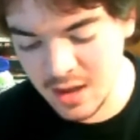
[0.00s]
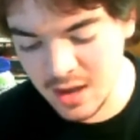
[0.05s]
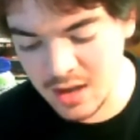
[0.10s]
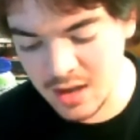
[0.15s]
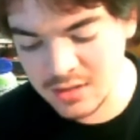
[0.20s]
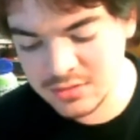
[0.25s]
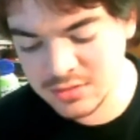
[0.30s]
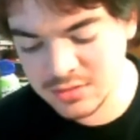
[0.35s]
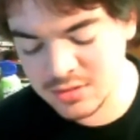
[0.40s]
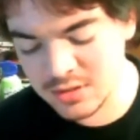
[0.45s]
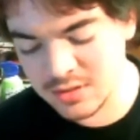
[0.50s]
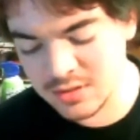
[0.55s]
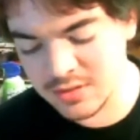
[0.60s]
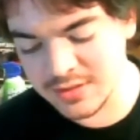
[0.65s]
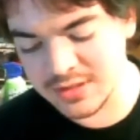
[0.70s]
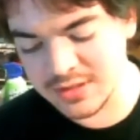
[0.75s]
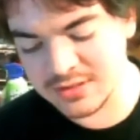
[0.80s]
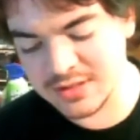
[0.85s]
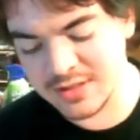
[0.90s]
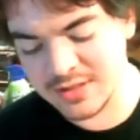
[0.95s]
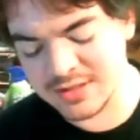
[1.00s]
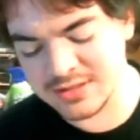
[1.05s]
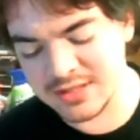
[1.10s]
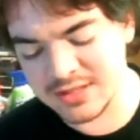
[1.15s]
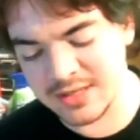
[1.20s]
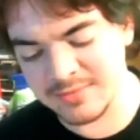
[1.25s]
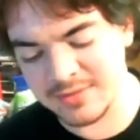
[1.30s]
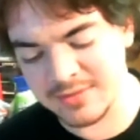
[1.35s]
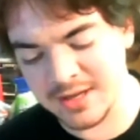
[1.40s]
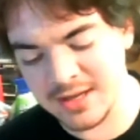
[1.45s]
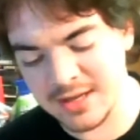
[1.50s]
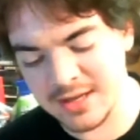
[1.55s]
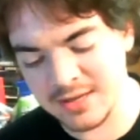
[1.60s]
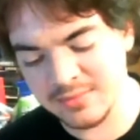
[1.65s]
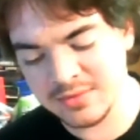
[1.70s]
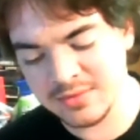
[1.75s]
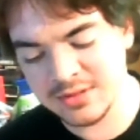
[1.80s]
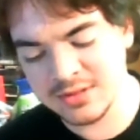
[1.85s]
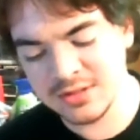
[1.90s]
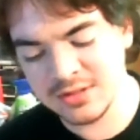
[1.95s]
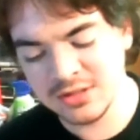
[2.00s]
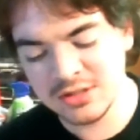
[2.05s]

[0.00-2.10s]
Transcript: Also, at the same time,